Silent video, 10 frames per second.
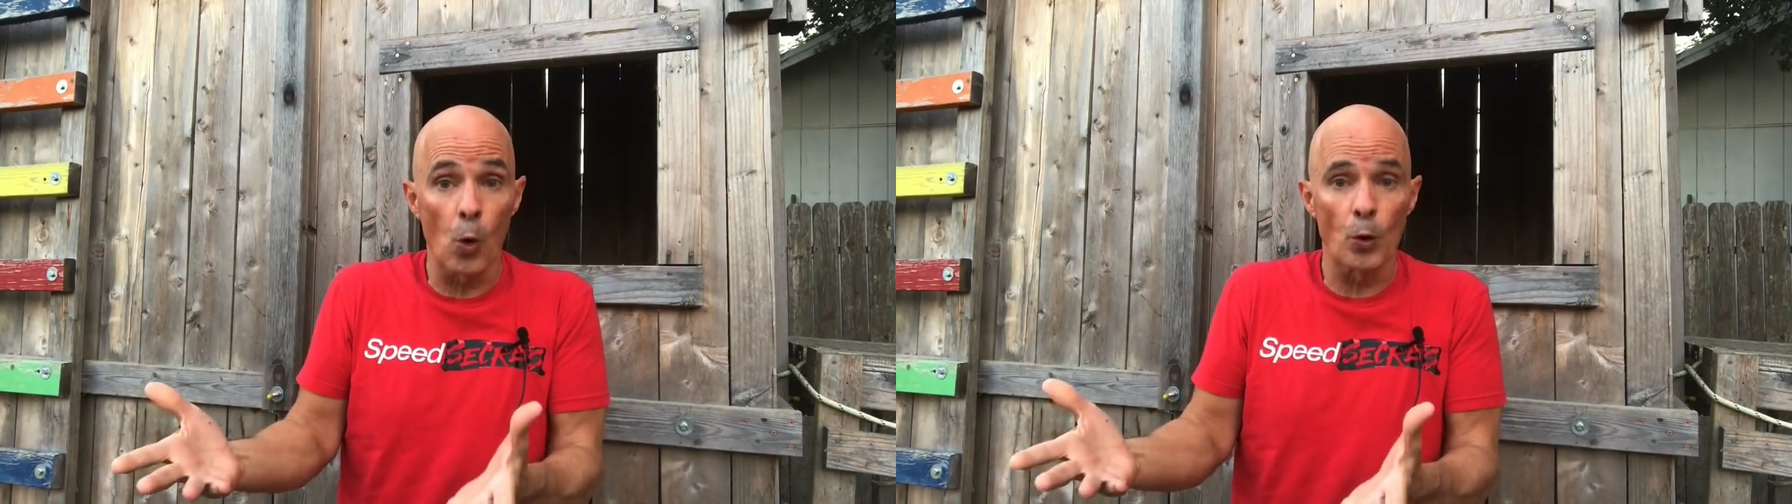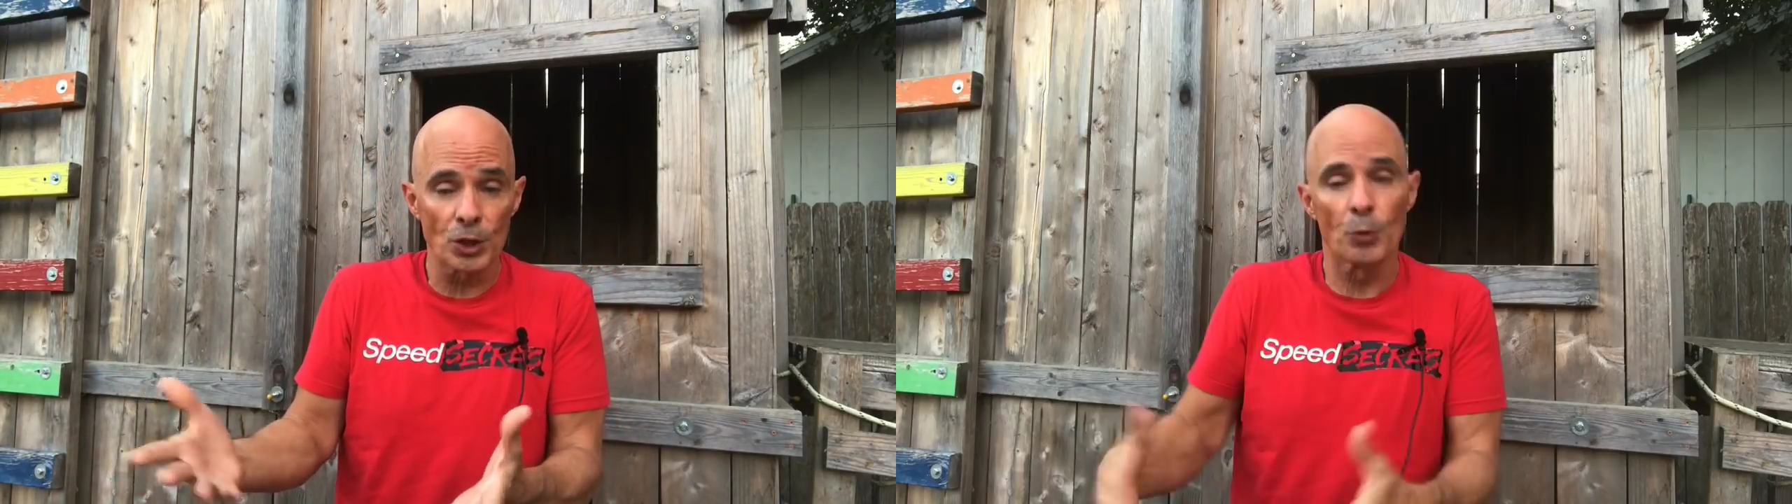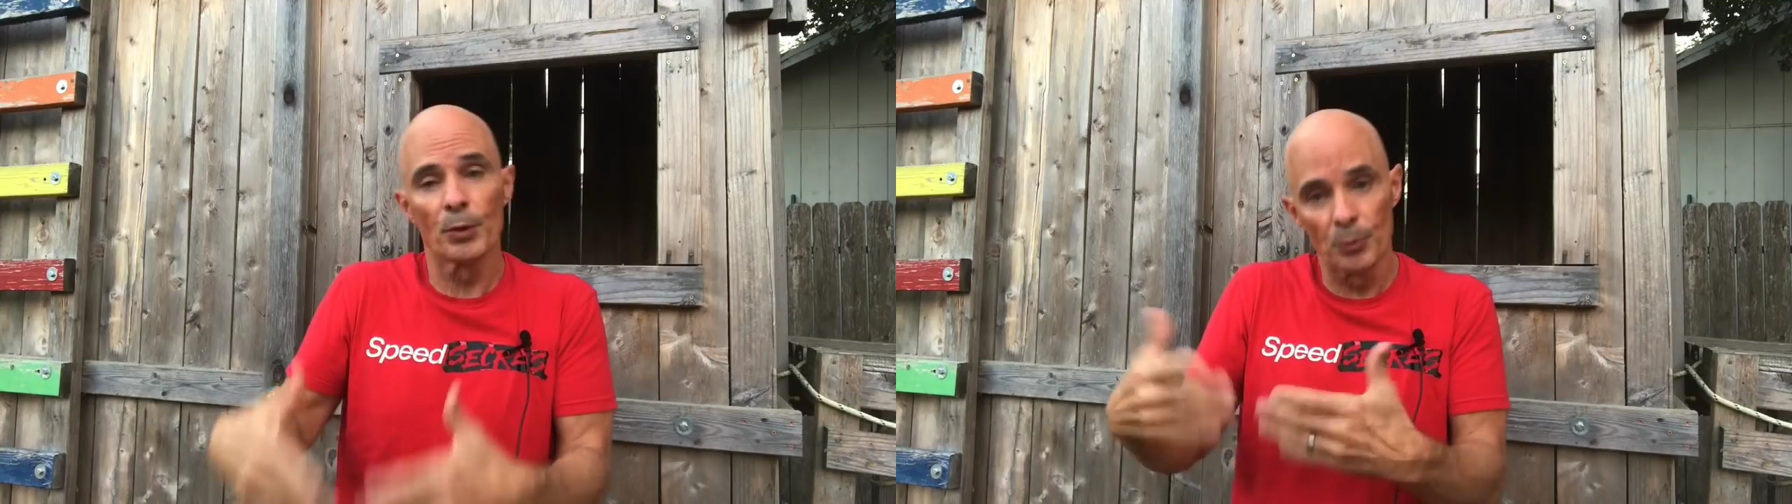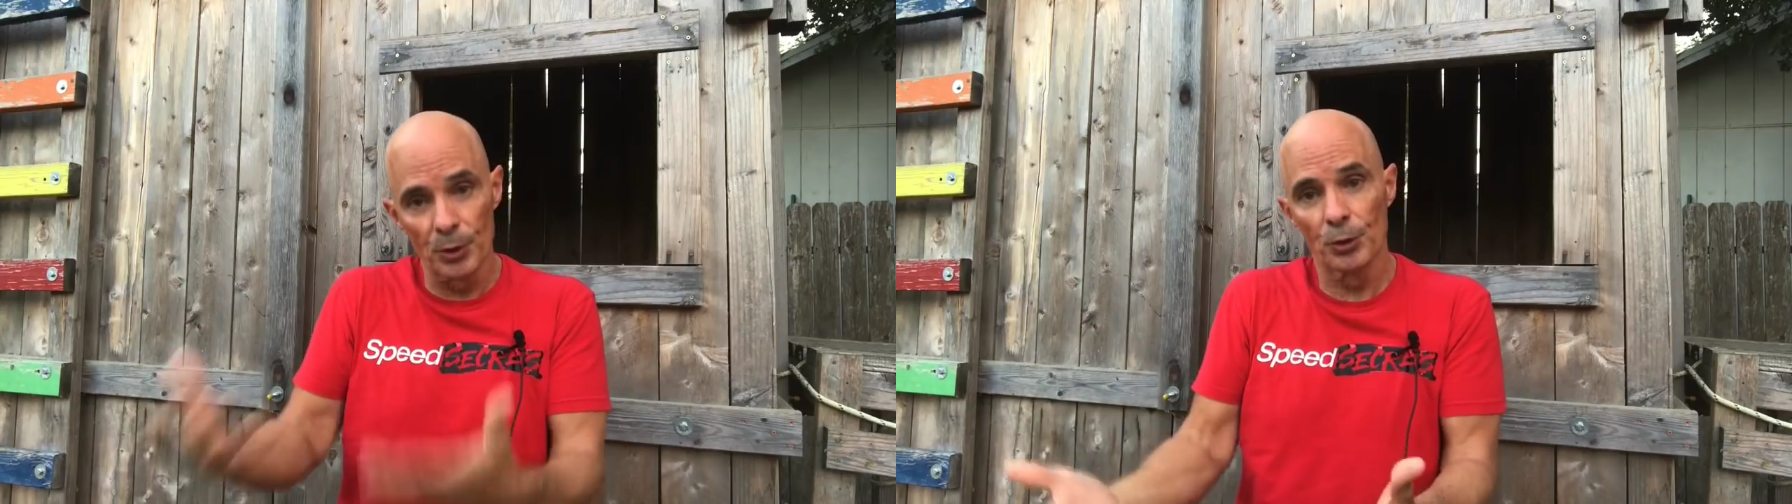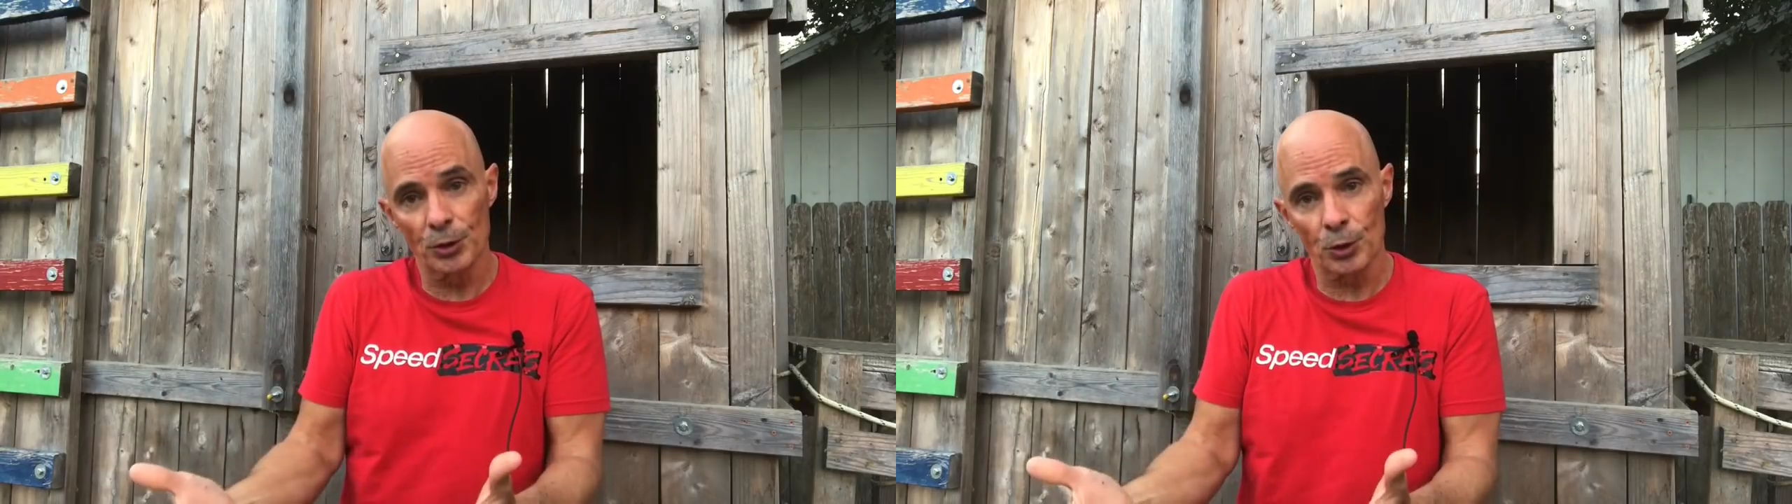core so we
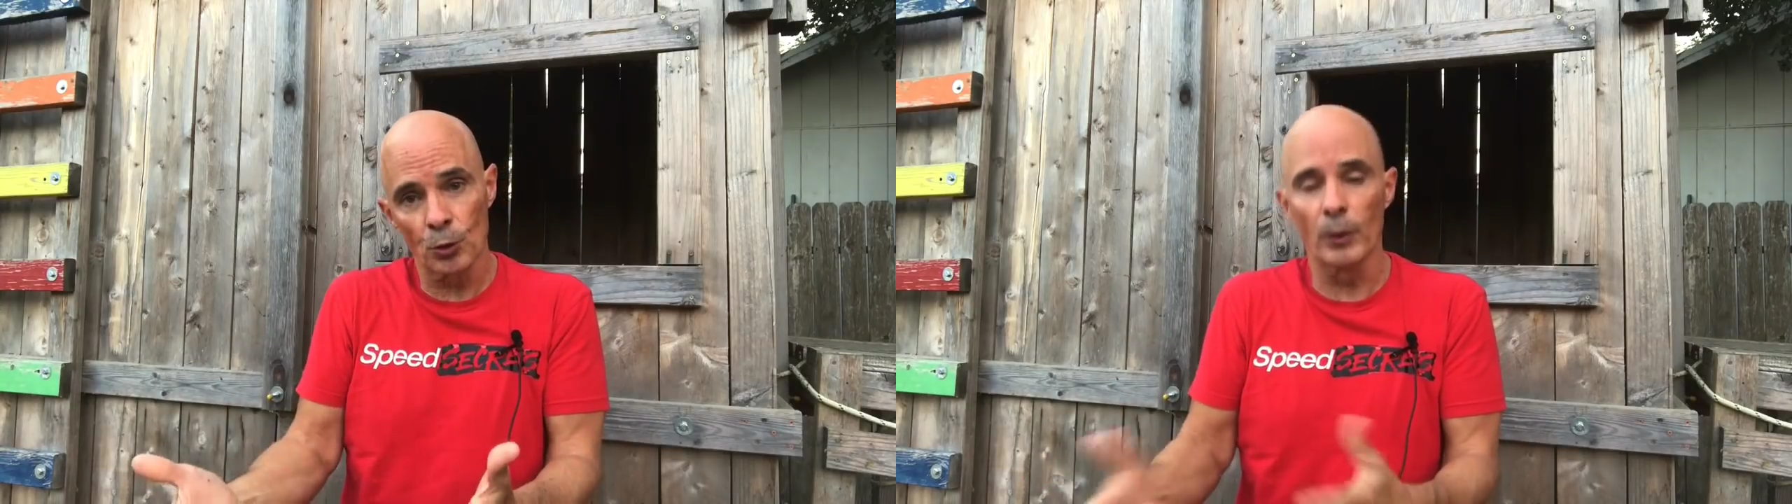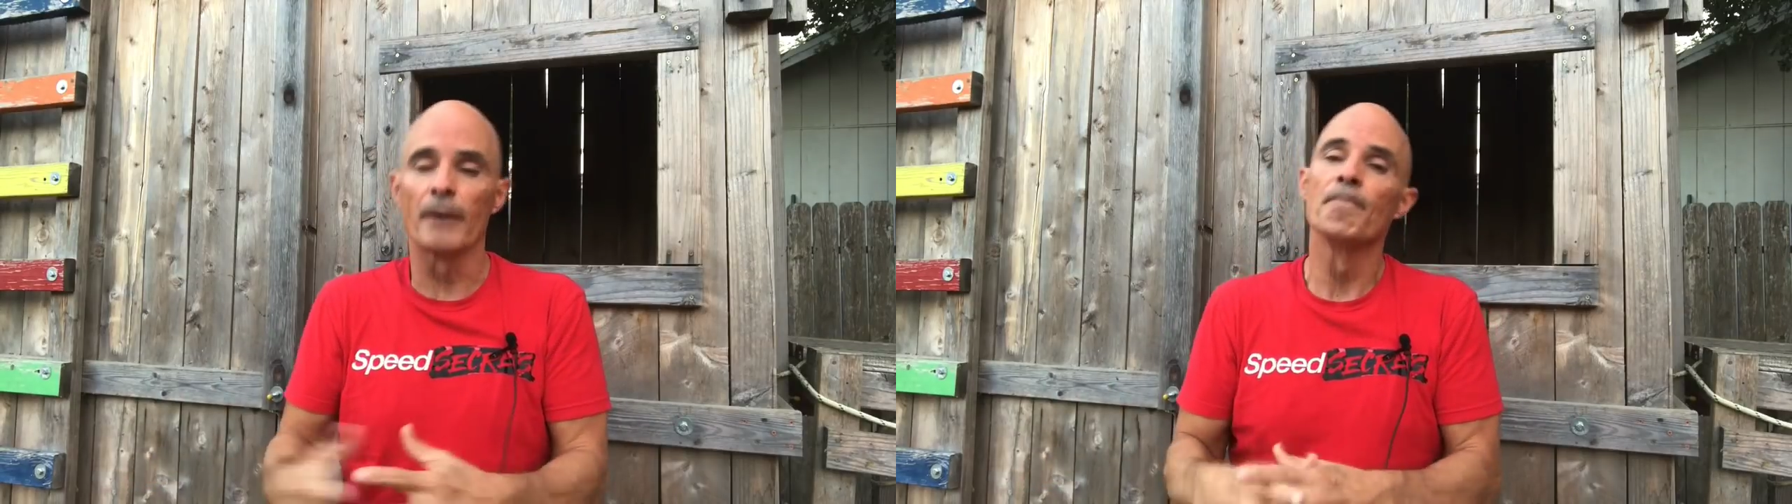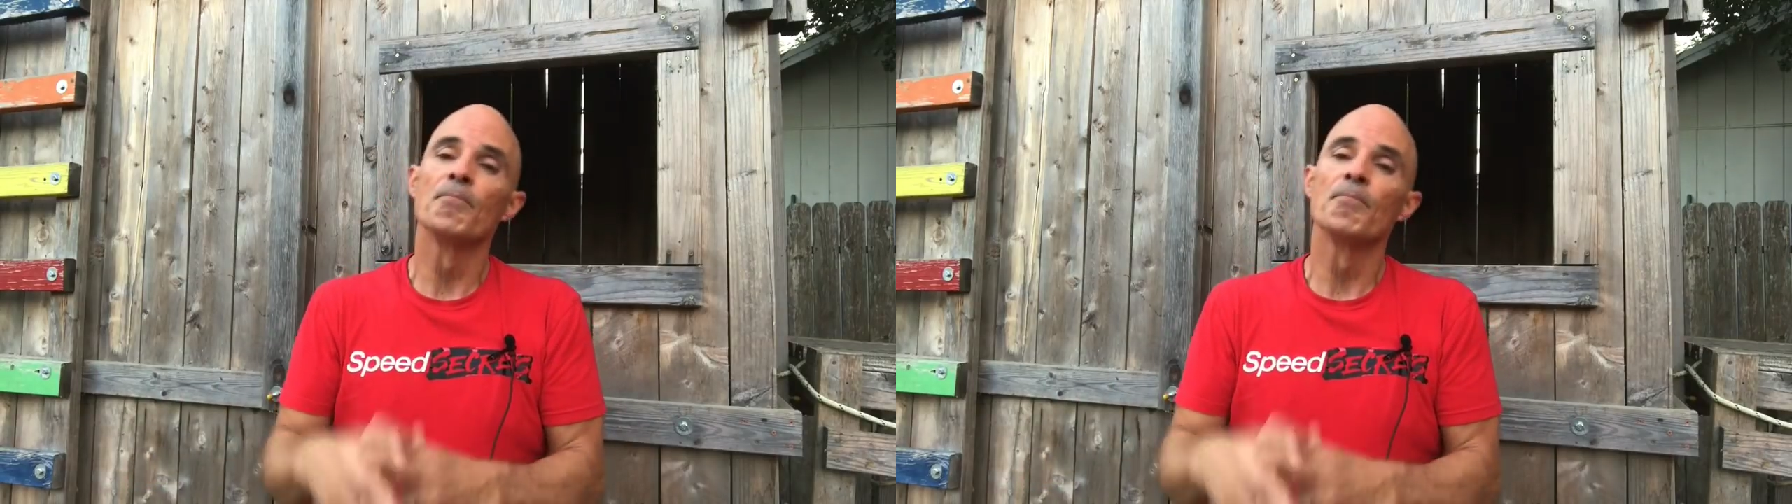reduce the cooling.